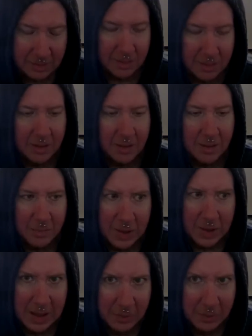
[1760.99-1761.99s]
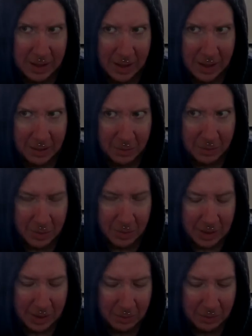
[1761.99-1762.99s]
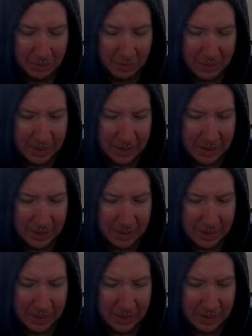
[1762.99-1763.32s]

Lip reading: but yet we can't communicate with each